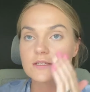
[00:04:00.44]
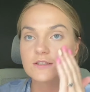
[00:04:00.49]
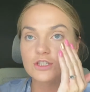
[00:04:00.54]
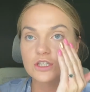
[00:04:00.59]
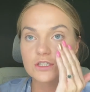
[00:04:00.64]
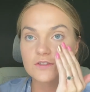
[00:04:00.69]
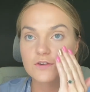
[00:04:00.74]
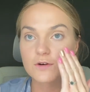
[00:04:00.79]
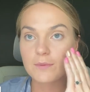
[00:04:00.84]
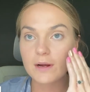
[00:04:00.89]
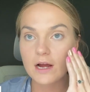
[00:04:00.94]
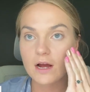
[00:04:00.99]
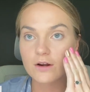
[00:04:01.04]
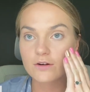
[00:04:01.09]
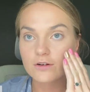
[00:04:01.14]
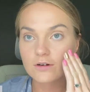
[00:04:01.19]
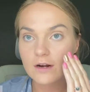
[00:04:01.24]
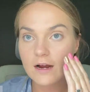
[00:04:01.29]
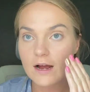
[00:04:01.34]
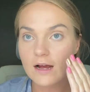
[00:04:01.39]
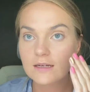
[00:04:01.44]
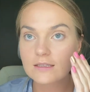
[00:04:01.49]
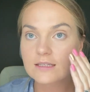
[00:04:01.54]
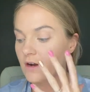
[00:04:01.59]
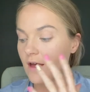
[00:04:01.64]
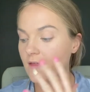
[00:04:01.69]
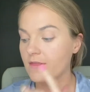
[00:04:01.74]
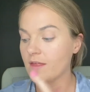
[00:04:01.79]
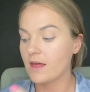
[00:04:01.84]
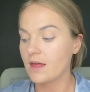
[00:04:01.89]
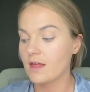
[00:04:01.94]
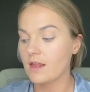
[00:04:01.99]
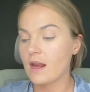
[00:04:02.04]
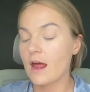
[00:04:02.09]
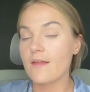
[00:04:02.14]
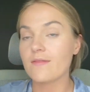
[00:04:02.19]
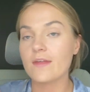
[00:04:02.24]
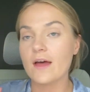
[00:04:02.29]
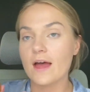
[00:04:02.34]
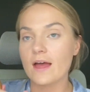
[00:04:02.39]
just for my under eyes, and then
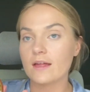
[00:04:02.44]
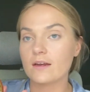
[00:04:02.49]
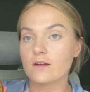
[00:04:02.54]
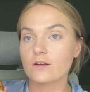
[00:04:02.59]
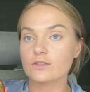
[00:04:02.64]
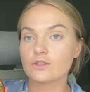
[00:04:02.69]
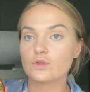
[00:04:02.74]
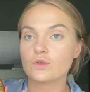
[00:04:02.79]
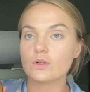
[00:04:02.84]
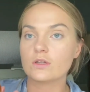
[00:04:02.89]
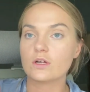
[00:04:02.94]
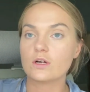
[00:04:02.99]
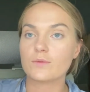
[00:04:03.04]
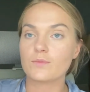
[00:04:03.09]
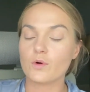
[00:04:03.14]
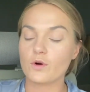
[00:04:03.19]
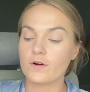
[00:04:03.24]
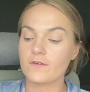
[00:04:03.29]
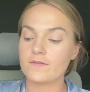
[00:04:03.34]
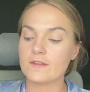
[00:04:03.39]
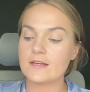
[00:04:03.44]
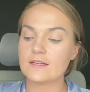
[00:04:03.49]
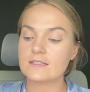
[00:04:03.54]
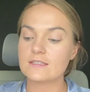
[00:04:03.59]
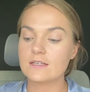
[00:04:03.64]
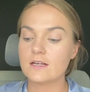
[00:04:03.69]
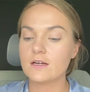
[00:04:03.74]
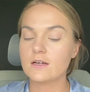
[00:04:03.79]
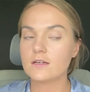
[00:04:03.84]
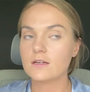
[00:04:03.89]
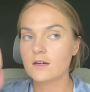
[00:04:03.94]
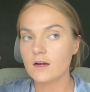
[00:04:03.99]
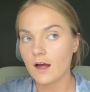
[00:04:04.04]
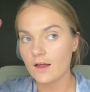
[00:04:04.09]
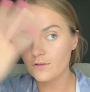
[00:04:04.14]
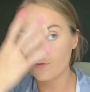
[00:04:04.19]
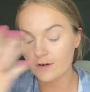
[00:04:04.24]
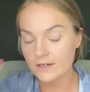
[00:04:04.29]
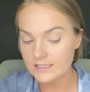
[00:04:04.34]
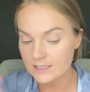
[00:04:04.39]
at the end I'll do a little more of this on
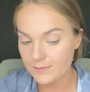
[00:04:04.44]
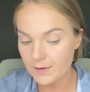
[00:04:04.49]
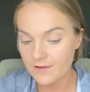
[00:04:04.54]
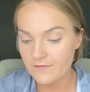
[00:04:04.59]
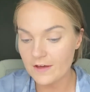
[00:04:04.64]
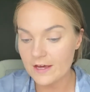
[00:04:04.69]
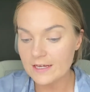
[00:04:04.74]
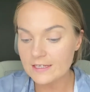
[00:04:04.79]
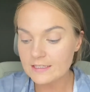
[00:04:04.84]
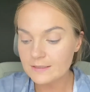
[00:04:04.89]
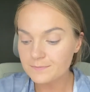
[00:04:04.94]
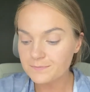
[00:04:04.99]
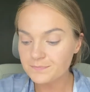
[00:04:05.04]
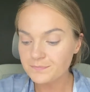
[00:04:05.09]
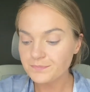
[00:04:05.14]
the rest of my face.